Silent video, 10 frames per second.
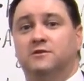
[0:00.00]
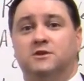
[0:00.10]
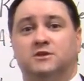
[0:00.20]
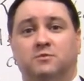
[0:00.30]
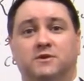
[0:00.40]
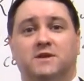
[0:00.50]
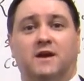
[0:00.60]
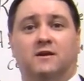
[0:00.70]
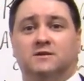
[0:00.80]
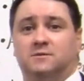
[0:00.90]
They'll just switch
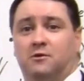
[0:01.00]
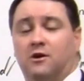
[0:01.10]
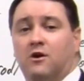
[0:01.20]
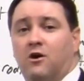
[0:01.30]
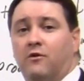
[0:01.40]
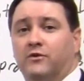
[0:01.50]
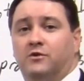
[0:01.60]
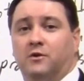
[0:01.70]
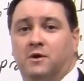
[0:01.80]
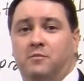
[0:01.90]
that customer over
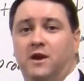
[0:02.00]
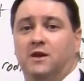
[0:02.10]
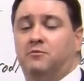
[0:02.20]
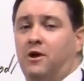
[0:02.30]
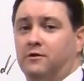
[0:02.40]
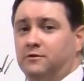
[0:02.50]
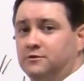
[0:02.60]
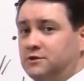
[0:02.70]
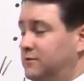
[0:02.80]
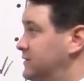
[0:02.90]
to a competing
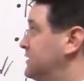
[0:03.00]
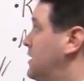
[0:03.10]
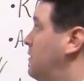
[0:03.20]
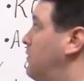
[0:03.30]
product or service.